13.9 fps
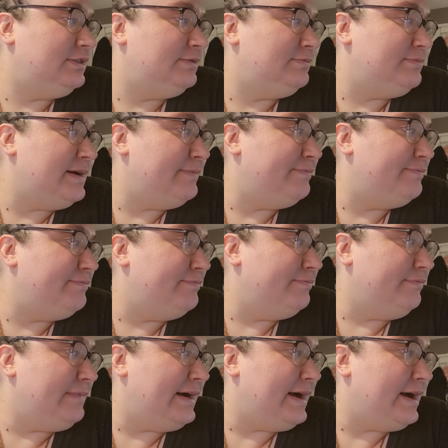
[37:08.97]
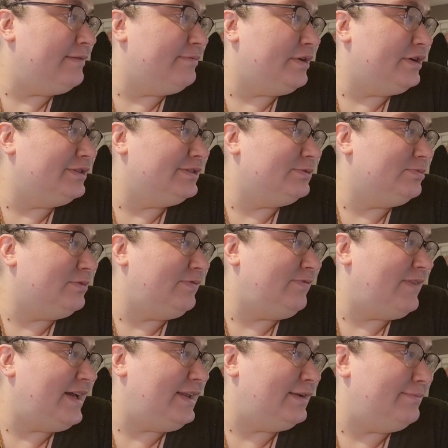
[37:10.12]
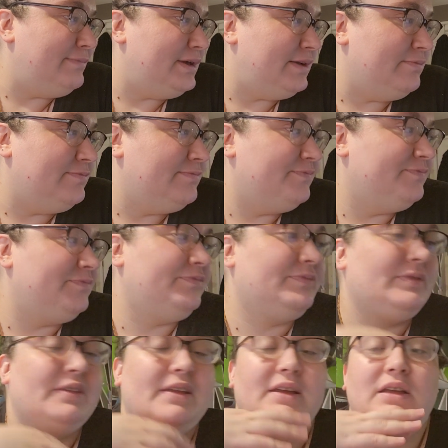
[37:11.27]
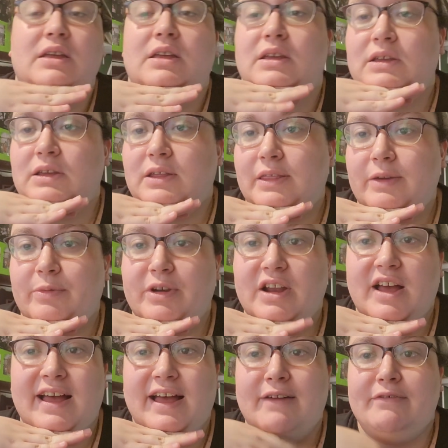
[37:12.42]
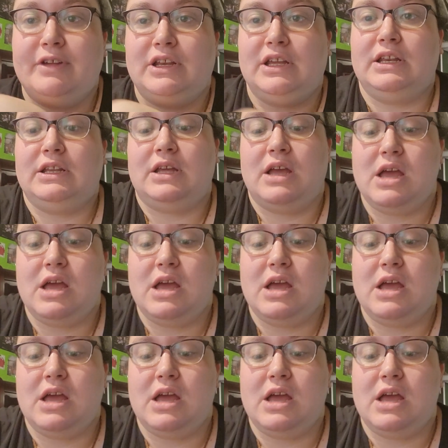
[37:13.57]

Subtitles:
my eyeballs were failing me. They were not having it.